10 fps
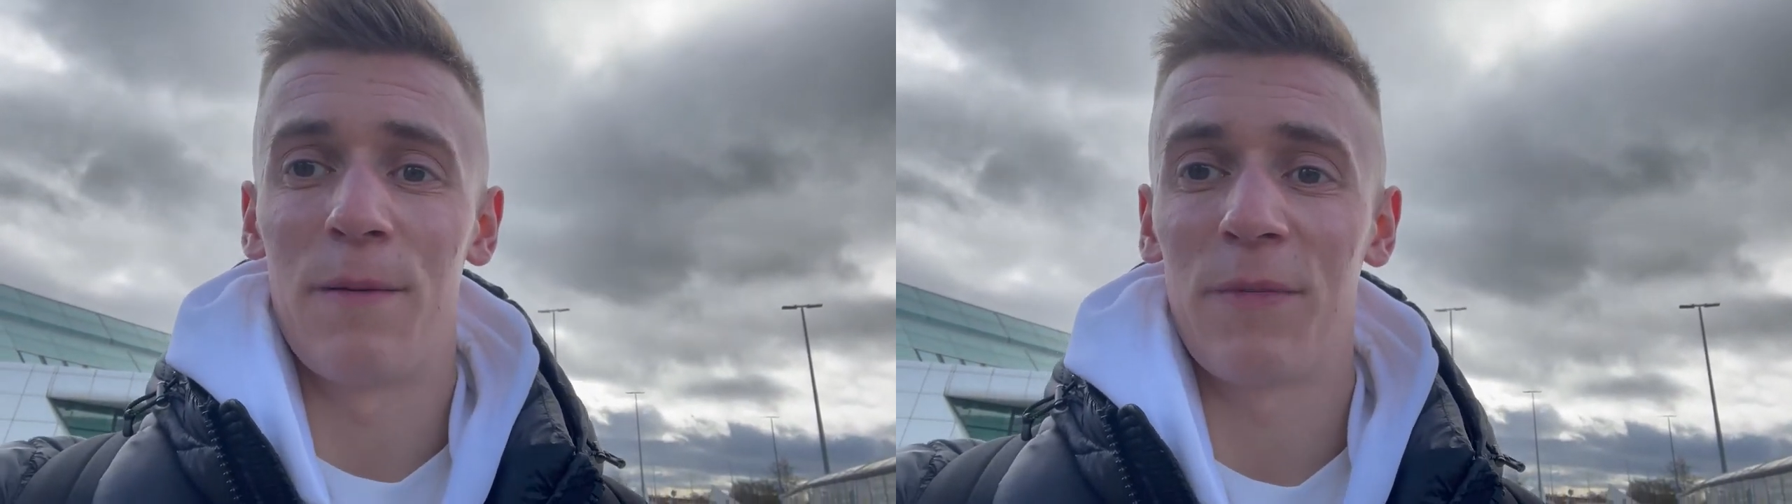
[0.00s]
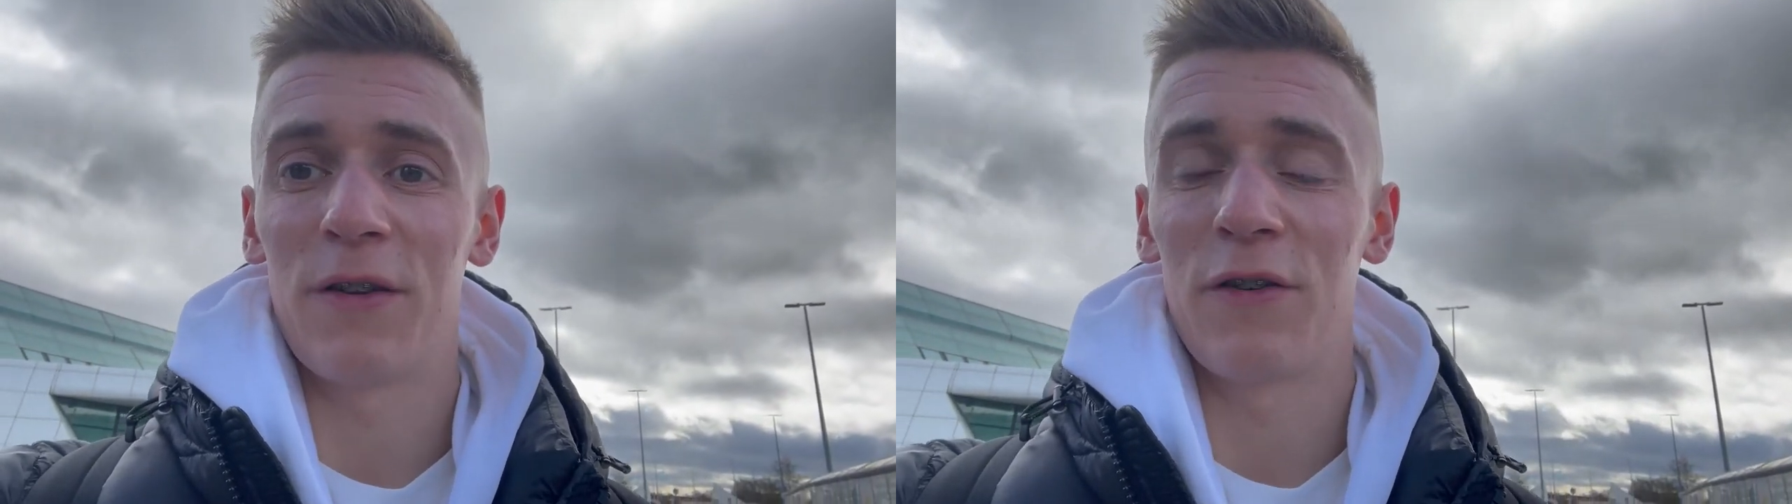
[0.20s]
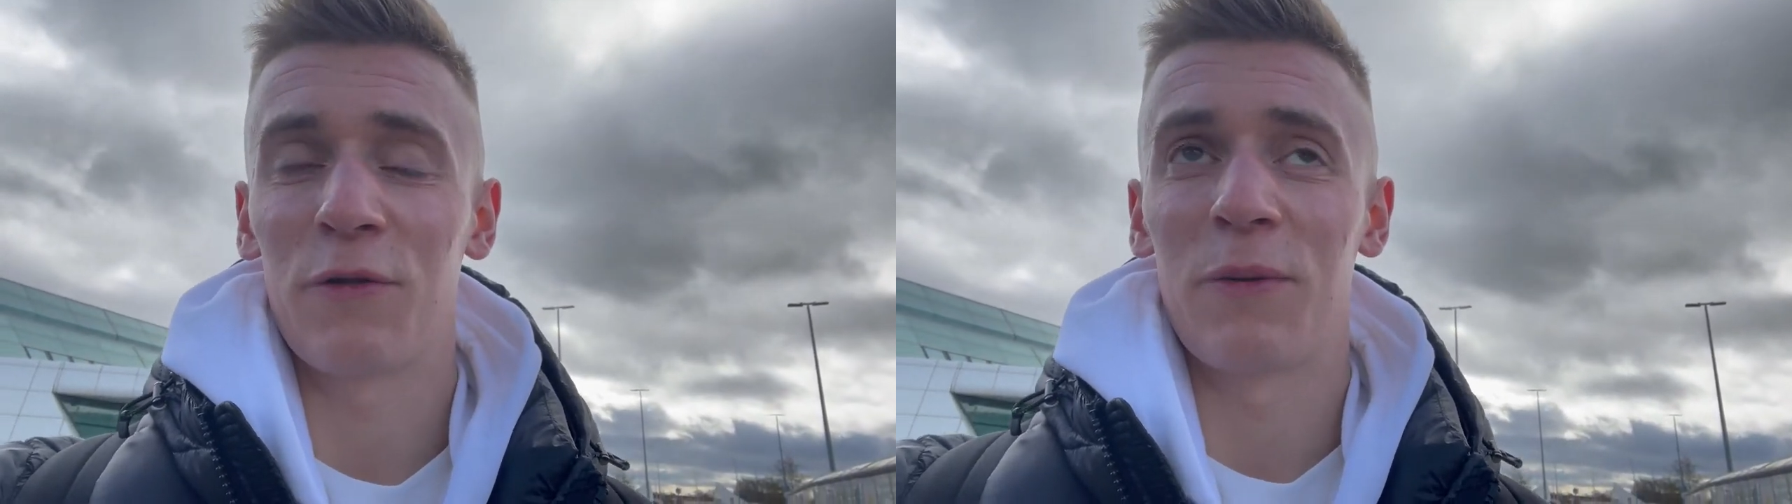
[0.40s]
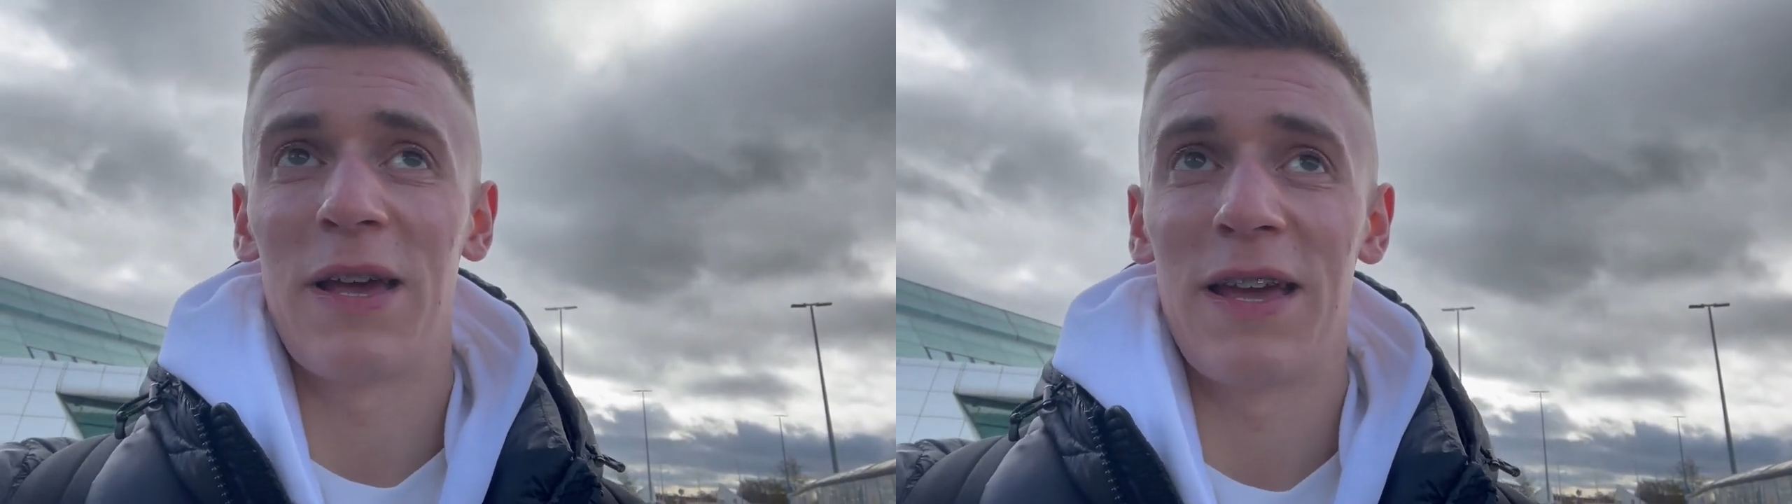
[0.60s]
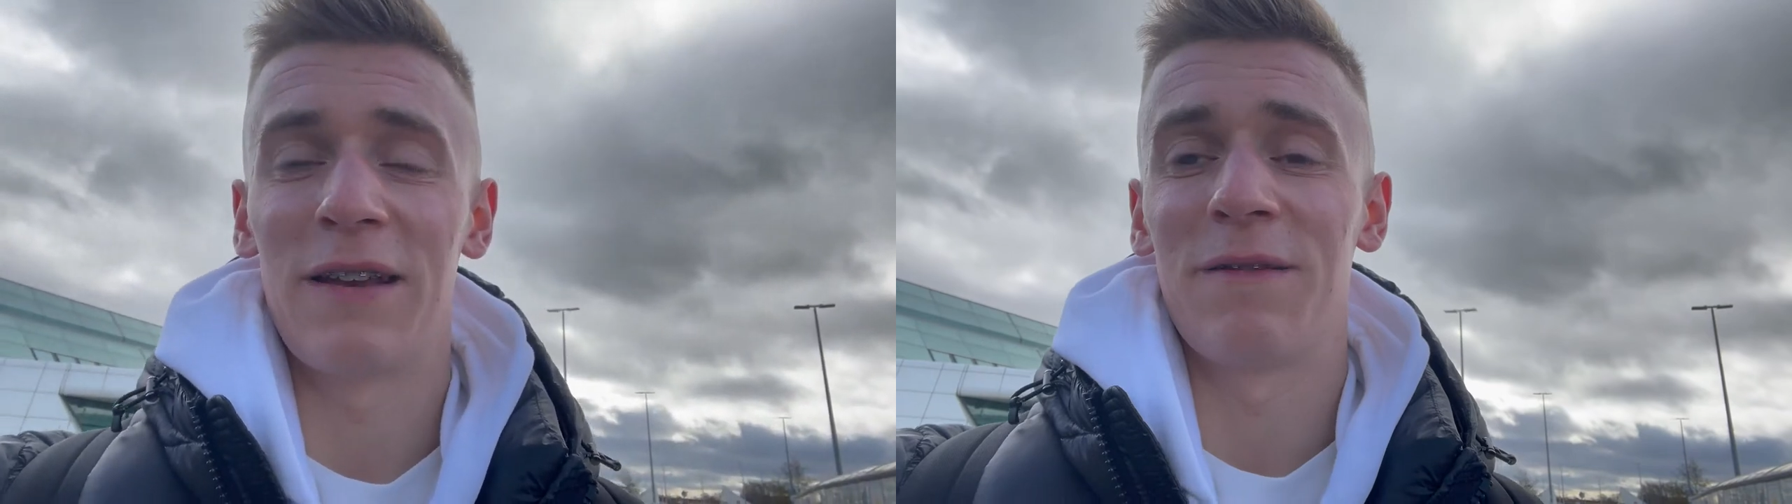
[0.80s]
So just
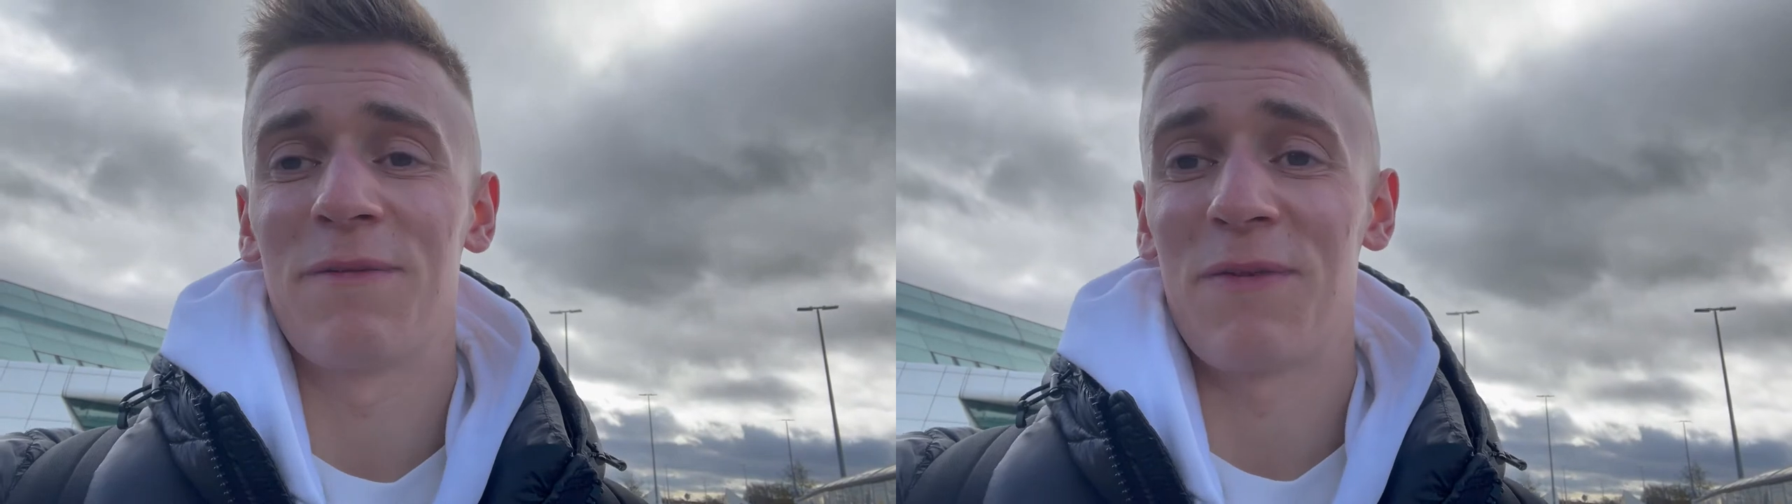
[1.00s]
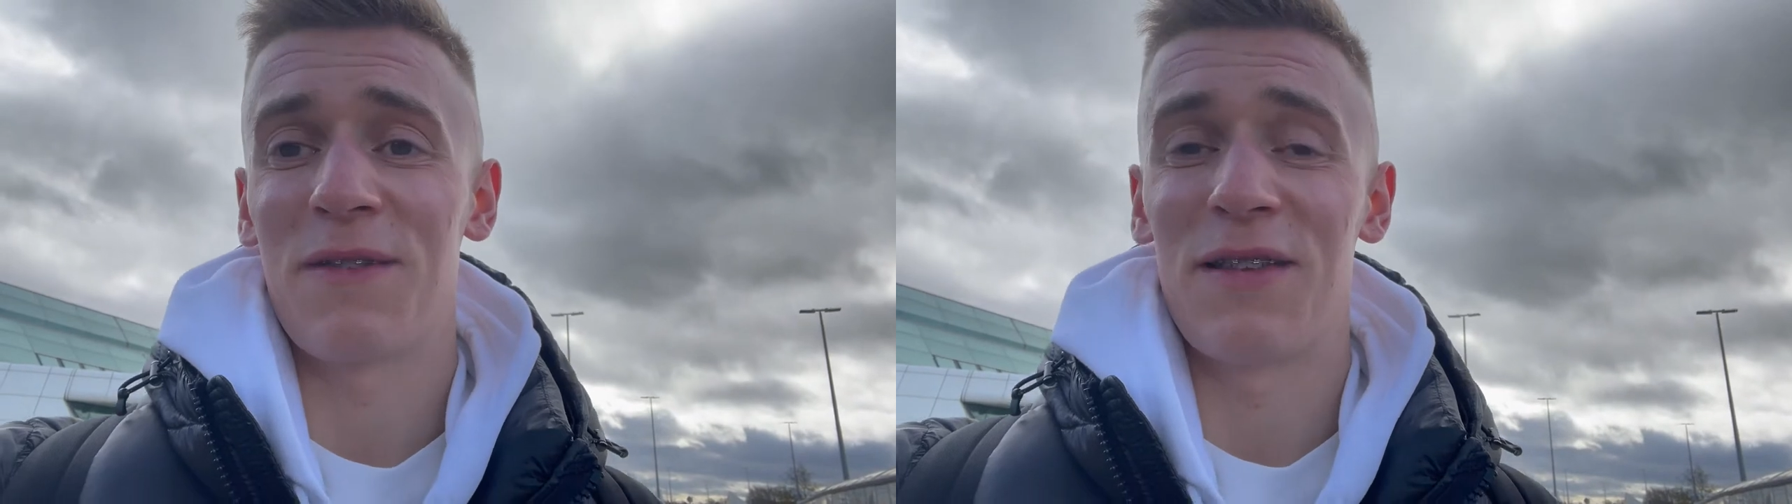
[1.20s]
waiting.